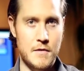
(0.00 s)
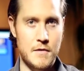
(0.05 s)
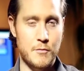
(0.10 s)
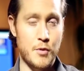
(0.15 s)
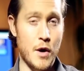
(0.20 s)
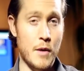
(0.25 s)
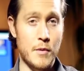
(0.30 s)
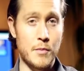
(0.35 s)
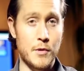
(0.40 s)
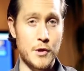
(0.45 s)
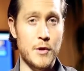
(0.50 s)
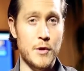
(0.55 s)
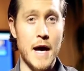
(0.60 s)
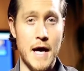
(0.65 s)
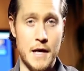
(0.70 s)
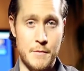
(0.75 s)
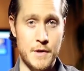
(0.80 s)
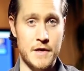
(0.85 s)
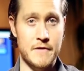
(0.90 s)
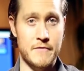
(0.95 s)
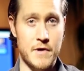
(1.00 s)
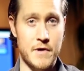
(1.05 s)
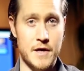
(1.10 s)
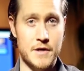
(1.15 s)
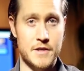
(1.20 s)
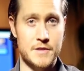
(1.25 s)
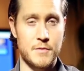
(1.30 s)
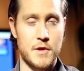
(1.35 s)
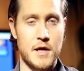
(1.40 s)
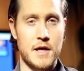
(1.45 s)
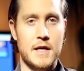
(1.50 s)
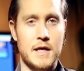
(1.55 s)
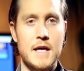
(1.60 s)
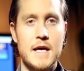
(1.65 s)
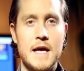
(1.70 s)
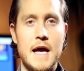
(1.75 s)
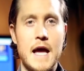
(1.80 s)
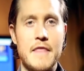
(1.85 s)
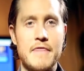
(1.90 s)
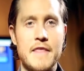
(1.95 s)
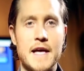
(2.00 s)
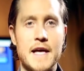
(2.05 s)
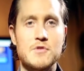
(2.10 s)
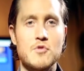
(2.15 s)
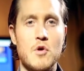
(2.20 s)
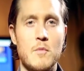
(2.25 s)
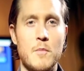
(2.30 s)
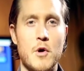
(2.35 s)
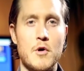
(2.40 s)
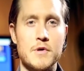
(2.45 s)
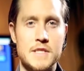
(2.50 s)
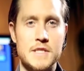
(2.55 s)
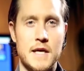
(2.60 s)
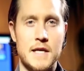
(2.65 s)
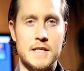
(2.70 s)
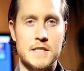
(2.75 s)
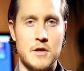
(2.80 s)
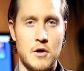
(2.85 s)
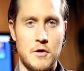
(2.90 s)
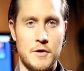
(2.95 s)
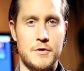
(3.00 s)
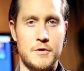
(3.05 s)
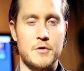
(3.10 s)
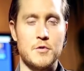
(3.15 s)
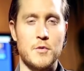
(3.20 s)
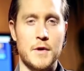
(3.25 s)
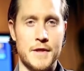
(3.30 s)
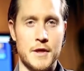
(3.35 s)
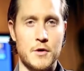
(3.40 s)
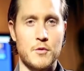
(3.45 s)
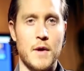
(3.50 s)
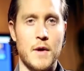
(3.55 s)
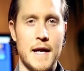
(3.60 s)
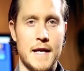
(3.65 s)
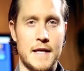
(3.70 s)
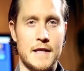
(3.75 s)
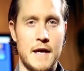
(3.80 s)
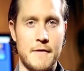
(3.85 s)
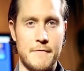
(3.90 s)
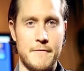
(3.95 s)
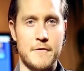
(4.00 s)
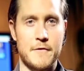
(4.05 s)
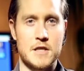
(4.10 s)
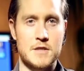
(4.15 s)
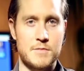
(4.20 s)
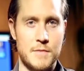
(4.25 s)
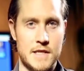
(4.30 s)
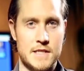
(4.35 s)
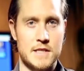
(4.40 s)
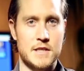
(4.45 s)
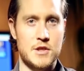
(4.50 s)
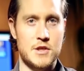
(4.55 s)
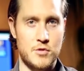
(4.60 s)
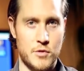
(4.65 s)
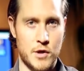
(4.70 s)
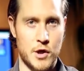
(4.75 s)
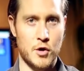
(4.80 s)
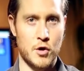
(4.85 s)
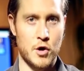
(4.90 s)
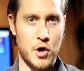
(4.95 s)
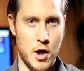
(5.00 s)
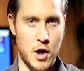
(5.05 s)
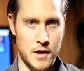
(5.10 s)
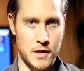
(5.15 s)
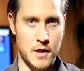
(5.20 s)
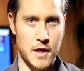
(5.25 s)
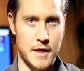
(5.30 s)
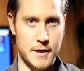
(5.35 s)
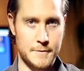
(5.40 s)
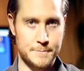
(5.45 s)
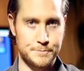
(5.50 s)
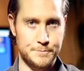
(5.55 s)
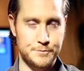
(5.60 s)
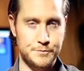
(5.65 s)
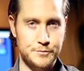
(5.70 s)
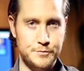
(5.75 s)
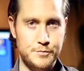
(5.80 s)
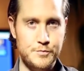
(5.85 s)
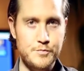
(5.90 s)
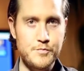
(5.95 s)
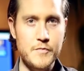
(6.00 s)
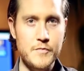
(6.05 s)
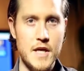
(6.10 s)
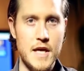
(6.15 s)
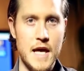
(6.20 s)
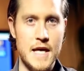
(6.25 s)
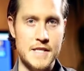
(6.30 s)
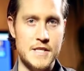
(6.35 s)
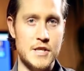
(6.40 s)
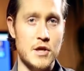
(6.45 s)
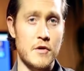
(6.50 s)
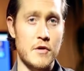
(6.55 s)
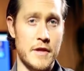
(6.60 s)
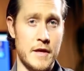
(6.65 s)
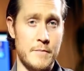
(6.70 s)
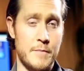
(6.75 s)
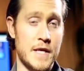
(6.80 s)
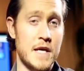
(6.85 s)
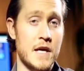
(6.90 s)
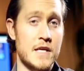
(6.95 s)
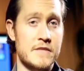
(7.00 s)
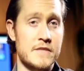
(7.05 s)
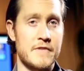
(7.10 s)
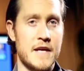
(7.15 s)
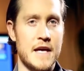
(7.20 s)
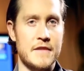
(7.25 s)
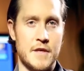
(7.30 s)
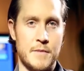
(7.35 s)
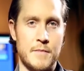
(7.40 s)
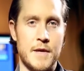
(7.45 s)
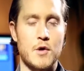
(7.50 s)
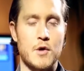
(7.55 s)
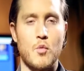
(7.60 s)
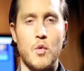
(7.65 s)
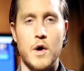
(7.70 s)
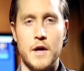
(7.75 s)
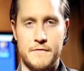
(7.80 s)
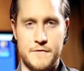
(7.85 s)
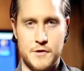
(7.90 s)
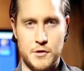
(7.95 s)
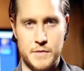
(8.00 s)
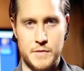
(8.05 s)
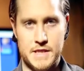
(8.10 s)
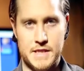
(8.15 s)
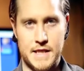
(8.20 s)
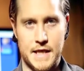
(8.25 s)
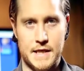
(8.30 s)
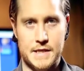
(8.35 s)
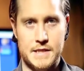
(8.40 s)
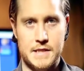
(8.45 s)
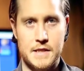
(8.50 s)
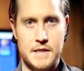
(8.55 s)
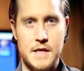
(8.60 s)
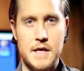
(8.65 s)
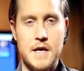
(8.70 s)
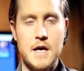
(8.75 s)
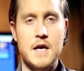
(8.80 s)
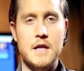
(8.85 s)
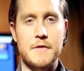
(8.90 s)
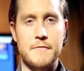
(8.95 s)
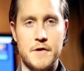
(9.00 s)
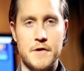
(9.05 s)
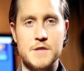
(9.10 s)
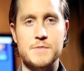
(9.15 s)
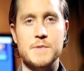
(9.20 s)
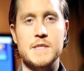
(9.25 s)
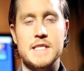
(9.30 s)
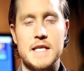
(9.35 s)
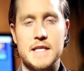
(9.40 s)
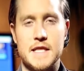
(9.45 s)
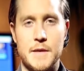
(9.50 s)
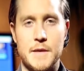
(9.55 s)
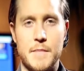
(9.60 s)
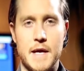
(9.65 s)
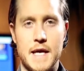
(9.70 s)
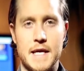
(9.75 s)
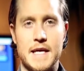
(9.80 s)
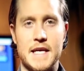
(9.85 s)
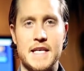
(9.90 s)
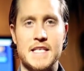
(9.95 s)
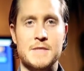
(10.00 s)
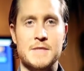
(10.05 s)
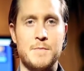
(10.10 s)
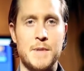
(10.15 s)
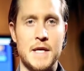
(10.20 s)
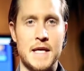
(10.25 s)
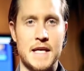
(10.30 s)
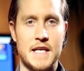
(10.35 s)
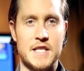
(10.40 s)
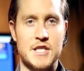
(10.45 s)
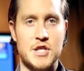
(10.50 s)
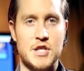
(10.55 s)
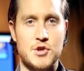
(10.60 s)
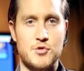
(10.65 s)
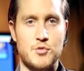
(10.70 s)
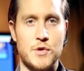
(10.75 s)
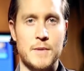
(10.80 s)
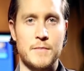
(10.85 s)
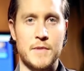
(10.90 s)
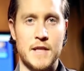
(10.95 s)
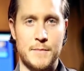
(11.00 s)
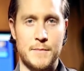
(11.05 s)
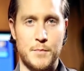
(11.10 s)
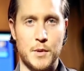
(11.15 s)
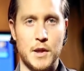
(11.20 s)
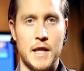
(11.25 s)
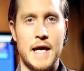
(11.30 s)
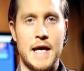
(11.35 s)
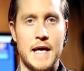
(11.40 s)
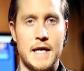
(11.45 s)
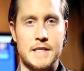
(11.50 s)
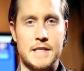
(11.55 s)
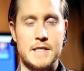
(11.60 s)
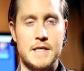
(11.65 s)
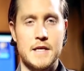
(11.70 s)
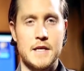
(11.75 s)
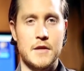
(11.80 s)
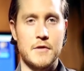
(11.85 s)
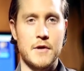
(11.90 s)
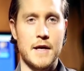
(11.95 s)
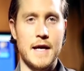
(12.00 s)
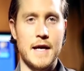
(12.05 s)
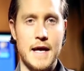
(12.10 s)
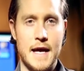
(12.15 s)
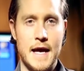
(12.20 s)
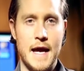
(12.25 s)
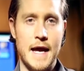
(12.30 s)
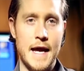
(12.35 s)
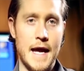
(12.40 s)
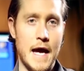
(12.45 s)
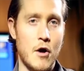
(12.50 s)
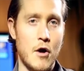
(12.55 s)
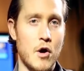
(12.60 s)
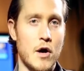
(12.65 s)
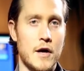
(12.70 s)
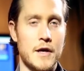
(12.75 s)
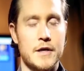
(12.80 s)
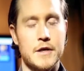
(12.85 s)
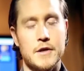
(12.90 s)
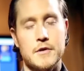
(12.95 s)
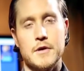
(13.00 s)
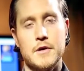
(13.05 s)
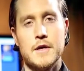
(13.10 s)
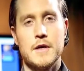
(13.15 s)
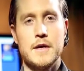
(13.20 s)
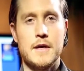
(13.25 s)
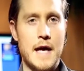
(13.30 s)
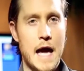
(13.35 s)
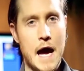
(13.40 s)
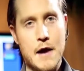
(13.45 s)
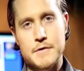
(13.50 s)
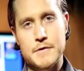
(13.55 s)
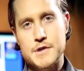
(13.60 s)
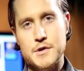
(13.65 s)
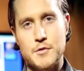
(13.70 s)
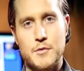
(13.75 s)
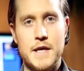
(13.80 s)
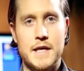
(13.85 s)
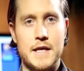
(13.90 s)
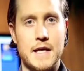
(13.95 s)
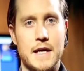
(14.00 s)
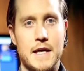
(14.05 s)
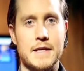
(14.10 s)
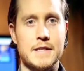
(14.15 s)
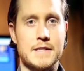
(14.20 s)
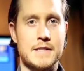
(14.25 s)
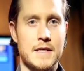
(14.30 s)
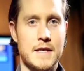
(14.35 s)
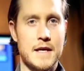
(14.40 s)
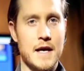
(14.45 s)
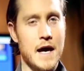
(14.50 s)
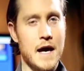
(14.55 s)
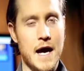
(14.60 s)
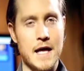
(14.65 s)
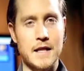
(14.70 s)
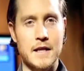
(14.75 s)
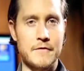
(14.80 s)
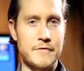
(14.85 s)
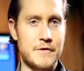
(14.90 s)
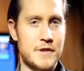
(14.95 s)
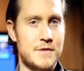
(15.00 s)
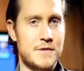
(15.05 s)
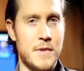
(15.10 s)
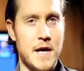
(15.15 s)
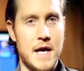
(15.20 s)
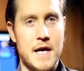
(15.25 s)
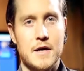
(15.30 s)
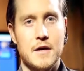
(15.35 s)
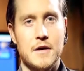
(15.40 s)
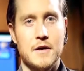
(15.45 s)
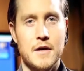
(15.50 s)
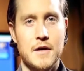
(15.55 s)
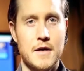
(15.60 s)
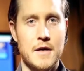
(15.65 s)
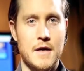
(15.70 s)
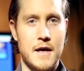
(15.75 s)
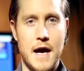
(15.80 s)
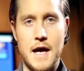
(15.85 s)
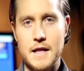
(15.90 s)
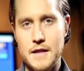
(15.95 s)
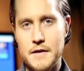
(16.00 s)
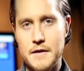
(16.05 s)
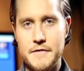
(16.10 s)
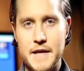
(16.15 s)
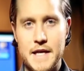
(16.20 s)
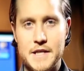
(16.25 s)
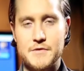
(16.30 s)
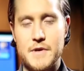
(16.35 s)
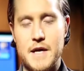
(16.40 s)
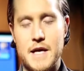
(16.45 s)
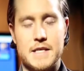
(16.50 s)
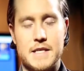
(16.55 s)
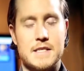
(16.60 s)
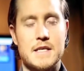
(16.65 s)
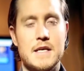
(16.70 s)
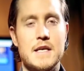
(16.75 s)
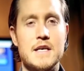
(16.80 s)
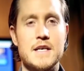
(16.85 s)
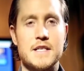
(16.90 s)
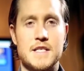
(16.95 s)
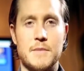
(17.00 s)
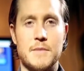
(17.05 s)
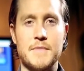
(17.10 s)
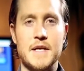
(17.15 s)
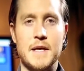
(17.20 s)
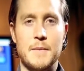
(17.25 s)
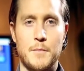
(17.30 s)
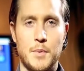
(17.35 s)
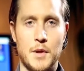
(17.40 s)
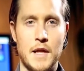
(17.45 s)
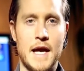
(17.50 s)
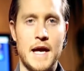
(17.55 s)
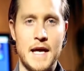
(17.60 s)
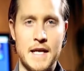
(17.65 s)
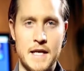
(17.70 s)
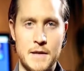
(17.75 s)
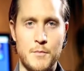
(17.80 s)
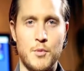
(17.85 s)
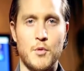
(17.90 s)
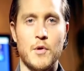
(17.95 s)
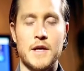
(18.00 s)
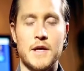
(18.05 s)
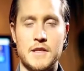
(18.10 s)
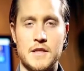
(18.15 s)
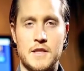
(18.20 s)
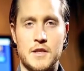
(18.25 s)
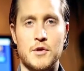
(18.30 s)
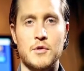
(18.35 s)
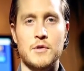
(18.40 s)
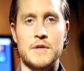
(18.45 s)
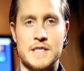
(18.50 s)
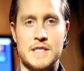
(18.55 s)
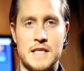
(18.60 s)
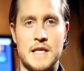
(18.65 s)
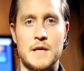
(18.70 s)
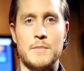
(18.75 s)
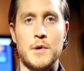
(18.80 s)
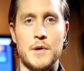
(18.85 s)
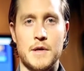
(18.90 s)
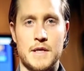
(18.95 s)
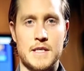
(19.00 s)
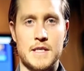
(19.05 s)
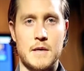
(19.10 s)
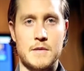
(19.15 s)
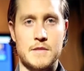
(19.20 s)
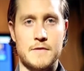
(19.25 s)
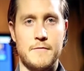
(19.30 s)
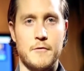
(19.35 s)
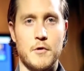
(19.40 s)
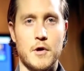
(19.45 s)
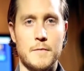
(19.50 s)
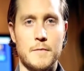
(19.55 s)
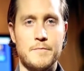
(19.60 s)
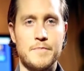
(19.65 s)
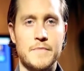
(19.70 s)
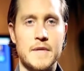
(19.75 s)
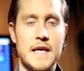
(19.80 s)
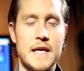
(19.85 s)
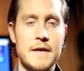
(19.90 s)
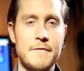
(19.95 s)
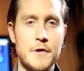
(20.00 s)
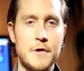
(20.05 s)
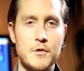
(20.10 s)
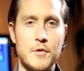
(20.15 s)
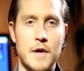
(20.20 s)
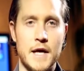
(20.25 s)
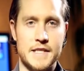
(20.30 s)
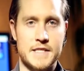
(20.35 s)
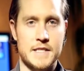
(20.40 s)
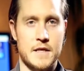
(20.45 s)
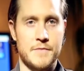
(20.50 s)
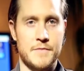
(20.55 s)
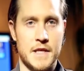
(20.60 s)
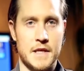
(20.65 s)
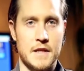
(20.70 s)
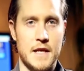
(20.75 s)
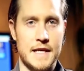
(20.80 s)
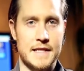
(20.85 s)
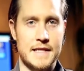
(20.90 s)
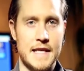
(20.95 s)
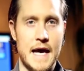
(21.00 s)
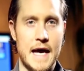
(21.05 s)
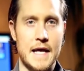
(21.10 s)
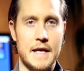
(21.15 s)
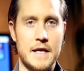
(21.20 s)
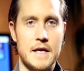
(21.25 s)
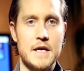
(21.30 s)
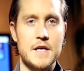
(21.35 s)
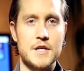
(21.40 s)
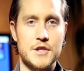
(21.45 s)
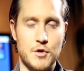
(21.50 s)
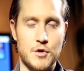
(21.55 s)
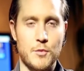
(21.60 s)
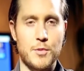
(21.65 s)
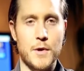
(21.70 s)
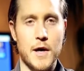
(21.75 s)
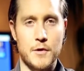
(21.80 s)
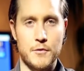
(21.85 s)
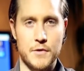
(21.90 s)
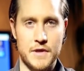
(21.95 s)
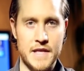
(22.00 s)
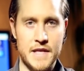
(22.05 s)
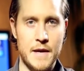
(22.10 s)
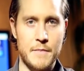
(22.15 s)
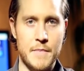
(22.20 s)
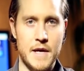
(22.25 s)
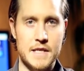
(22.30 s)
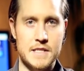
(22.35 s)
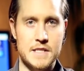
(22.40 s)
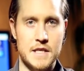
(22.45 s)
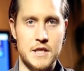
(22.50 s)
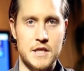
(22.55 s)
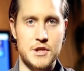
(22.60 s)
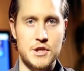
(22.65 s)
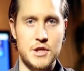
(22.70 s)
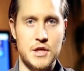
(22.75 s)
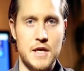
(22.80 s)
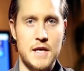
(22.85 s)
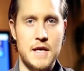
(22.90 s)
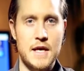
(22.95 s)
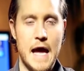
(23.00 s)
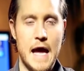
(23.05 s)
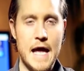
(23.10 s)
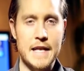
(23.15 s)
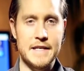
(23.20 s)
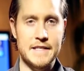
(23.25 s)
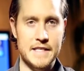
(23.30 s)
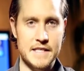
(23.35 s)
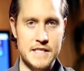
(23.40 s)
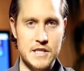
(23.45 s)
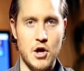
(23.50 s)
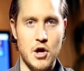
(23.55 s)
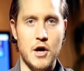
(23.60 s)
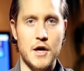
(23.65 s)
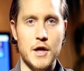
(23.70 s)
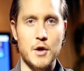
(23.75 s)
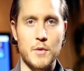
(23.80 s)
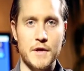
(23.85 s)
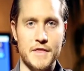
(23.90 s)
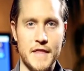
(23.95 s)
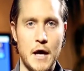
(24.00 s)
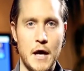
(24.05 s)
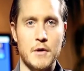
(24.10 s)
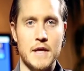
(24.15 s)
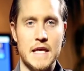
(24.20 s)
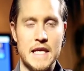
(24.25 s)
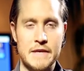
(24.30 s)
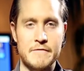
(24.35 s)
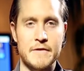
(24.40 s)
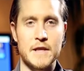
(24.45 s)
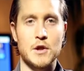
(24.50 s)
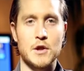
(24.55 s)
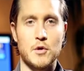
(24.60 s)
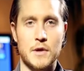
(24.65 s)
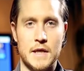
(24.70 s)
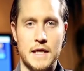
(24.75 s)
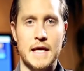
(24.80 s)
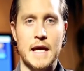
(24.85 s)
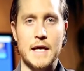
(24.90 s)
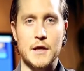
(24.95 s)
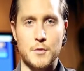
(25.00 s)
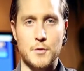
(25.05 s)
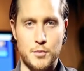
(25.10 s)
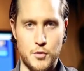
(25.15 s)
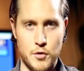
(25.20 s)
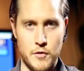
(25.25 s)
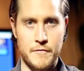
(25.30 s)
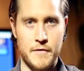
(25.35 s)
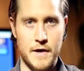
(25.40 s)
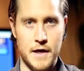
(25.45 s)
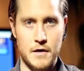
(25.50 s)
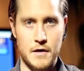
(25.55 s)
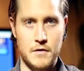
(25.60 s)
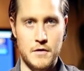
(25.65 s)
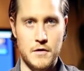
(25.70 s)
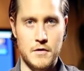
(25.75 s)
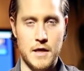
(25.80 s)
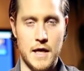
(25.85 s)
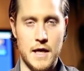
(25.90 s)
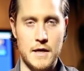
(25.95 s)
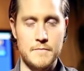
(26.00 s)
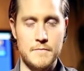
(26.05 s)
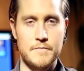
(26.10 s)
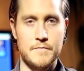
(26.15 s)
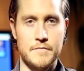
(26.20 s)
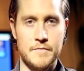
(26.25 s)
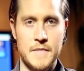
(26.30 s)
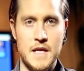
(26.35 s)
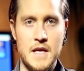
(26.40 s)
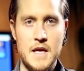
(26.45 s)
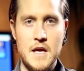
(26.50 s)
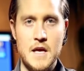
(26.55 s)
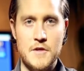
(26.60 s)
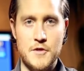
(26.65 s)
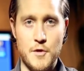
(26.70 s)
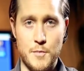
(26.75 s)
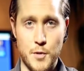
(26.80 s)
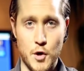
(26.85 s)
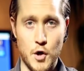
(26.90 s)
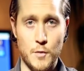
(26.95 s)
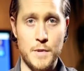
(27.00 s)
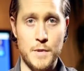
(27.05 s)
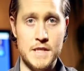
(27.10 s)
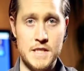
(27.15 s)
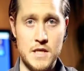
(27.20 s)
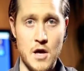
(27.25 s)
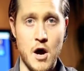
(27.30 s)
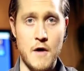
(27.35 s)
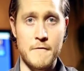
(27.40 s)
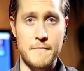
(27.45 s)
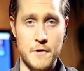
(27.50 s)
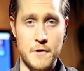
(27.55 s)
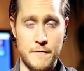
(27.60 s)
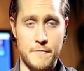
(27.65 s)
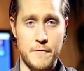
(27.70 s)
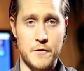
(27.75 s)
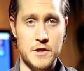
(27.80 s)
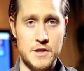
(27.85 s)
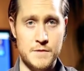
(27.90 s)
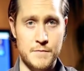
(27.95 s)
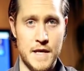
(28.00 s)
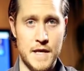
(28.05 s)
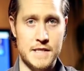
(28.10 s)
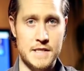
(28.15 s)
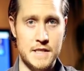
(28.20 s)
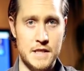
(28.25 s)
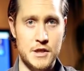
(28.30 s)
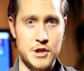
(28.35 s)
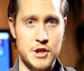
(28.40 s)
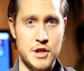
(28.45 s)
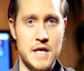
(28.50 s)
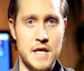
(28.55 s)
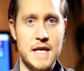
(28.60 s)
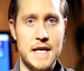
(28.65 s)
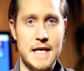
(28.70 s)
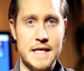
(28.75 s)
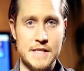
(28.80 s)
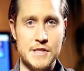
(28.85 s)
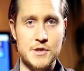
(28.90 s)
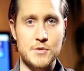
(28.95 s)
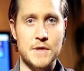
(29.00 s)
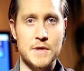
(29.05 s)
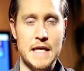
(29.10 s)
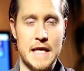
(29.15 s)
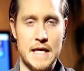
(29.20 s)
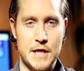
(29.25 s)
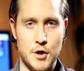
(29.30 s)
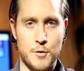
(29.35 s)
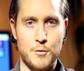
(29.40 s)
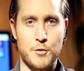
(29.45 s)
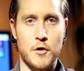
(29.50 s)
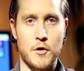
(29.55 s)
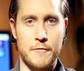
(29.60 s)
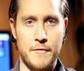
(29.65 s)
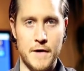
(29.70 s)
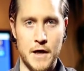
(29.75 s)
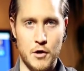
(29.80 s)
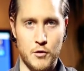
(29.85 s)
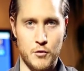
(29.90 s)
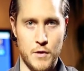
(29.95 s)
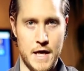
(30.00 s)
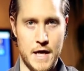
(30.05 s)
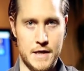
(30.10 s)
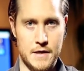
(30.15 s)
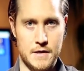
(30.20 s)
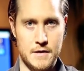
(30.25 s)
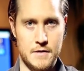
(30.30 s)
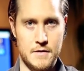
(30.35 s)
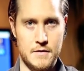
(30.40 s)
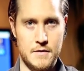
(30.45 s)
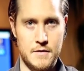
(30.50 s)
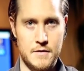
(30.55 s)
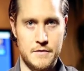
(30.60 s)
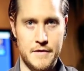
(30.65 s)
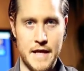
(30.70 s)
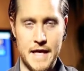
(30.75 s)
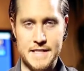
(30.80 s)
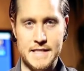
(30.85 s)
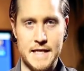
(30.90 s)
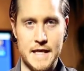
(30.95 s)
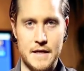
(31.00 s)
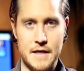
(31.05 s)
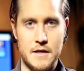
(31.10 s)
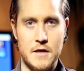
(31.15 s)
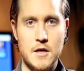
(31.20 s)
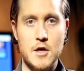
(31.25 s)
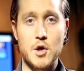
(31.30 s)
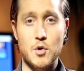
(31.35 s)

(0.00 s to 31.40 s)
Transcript: Probably you had a bit of writer's block. And that's what most guys go through when they're writing that first message to a girl online. And so that because of that, they make one of two mistakes. First mistake they make is being extremely bland. Right? Hey, how are you? How was your weekend? I love your smile. I love that dress. Something bland and boring that the girl has seen a million times before. If you write something like that, she will probably read that message and discard it without even looking at your profile, okay? The purpose of your first message is to get your profile read. That's it.